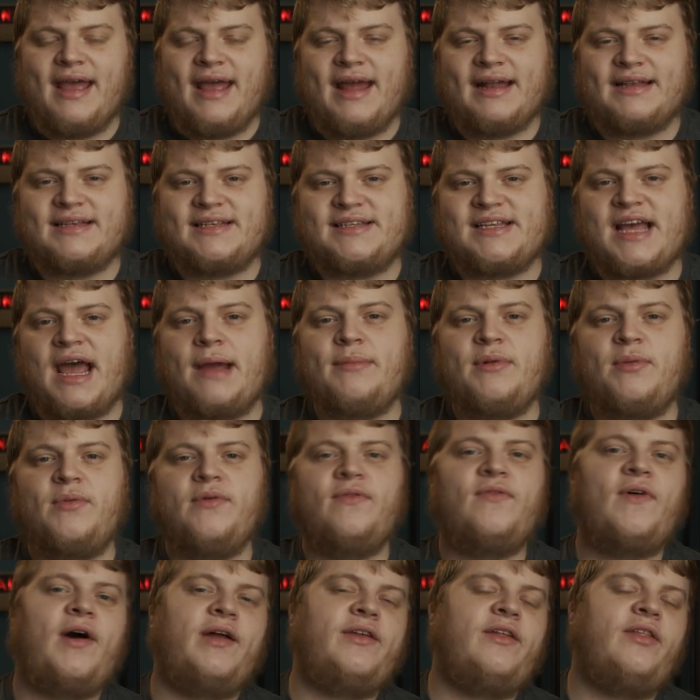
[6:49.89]
It's time to
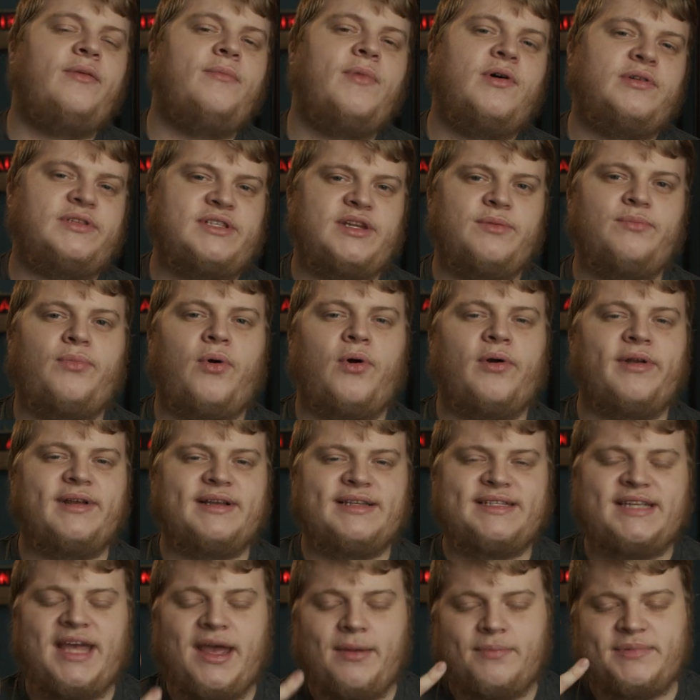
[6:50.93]
move on to the most
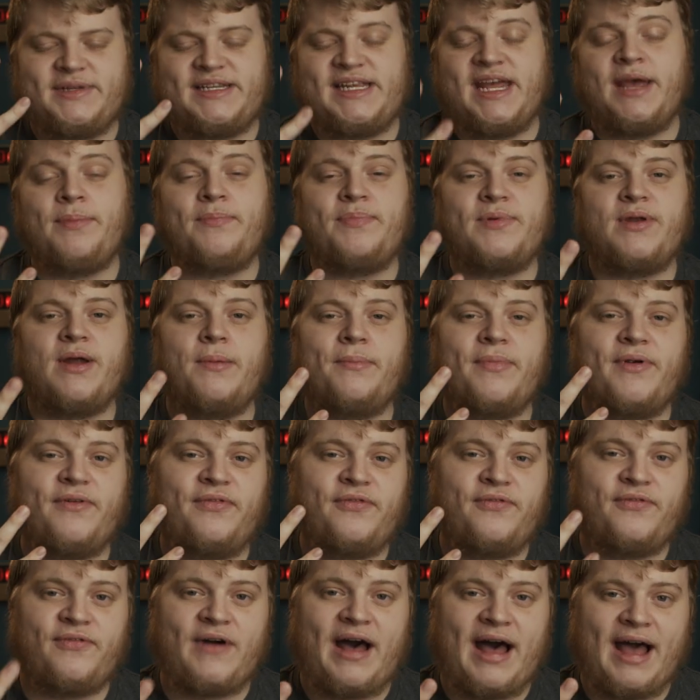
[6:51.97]
important tip, tip number
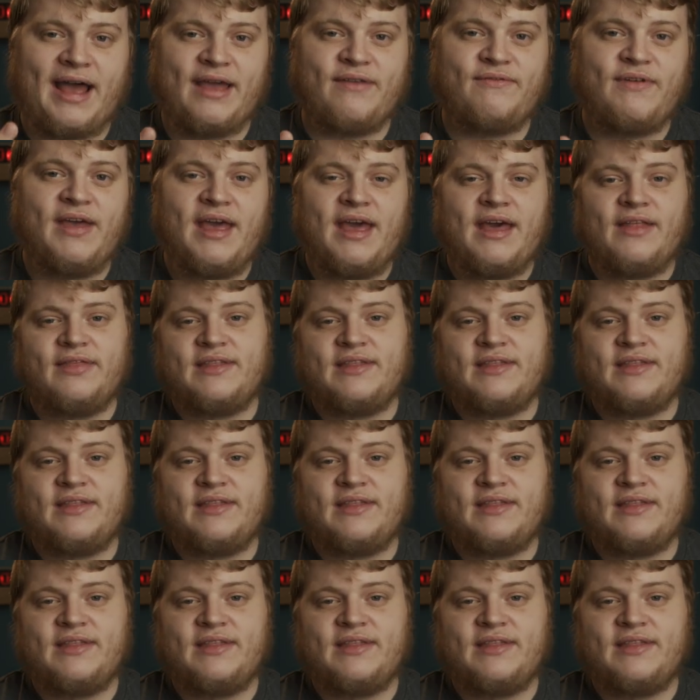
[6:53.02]
five.